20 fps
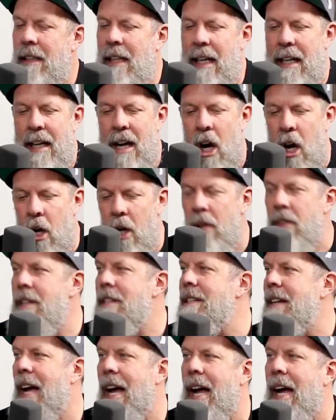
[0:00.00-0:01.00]
Like all the
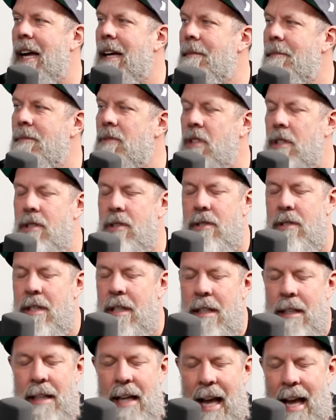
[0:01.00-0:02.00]
time. Just
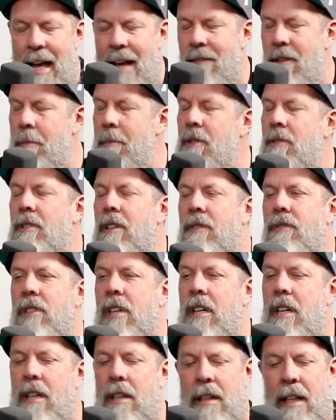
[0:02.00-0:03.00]
have him on your
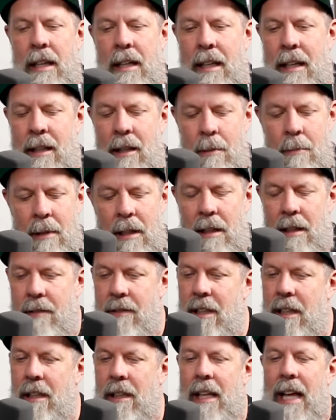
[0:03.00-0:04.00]
thought in the middle of
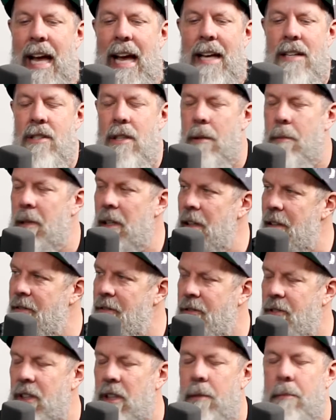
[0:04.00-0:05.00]
a class, in the middle of
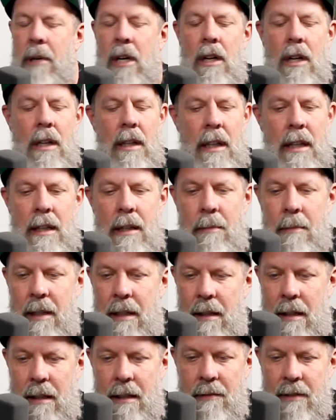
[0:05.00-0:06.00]
football, in the
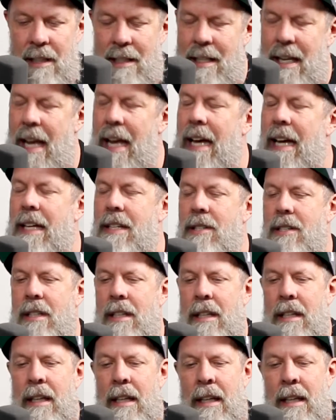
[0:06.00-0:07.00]
middle of a test.
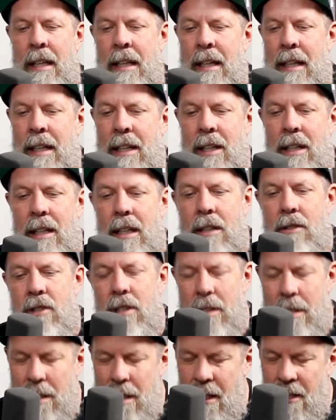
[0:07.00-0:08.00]
And,
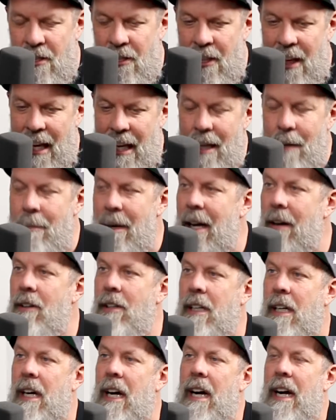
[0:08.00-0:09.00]
just think
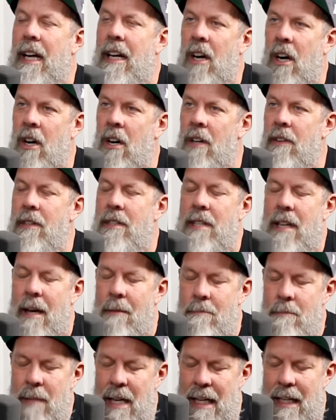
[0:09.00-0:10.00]
about God all the
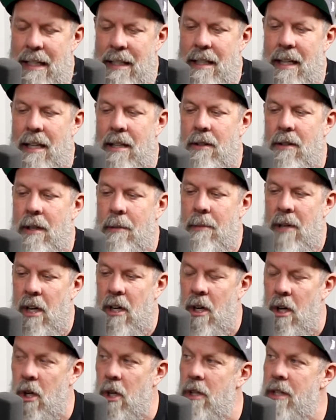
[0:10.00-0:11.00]
time. Meditate on him
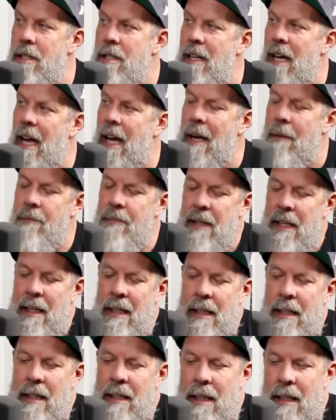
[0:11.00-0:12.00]
all the time.
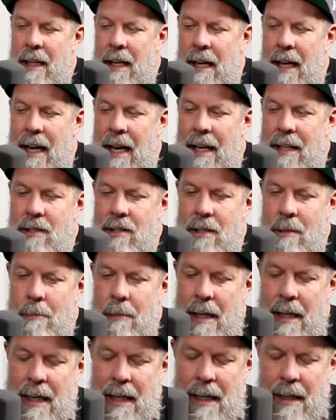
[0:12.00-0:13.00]
I had
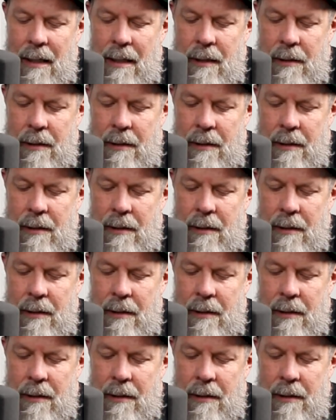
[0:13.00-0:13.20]
somebody